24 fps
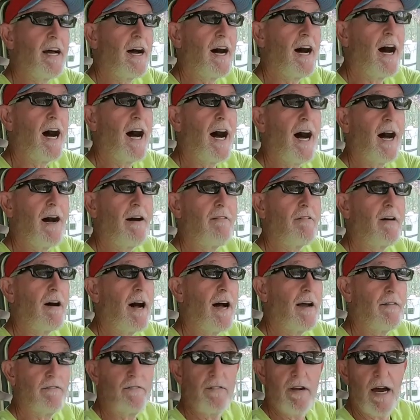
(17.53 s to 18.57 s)

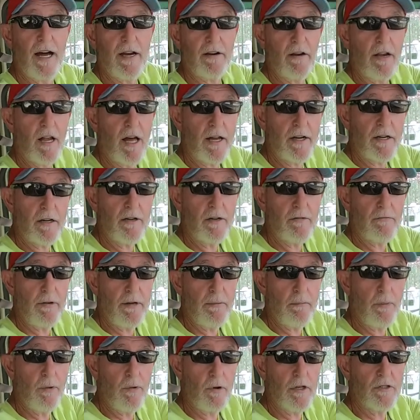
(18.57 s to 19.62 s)
I've got a lot of good
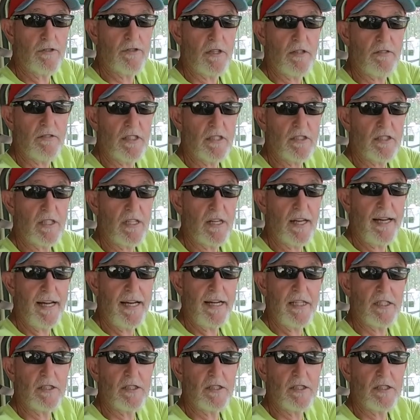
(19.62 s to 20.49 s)
reports on this lake.